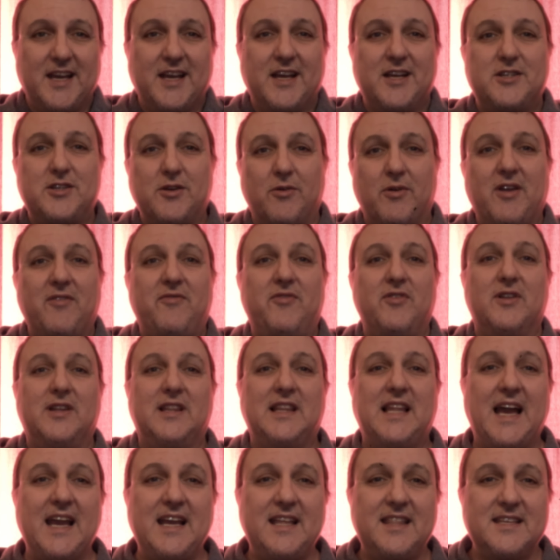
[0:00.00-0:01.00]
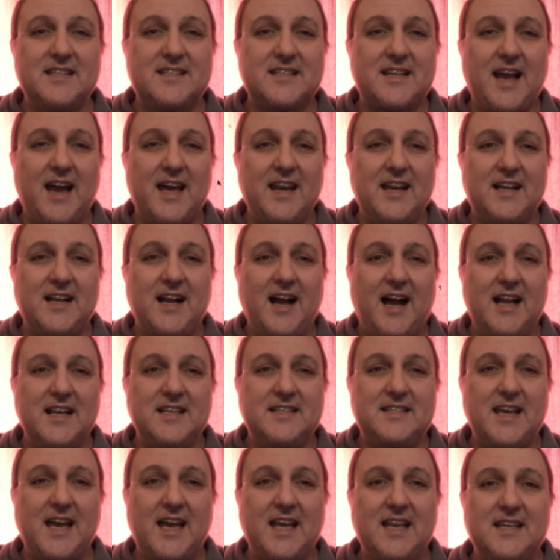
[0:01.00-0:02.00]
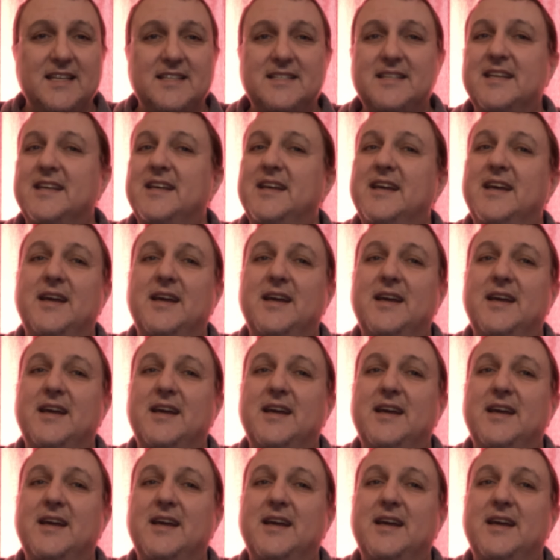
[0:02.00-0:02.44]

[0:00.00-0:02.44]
So if you like this kind of content,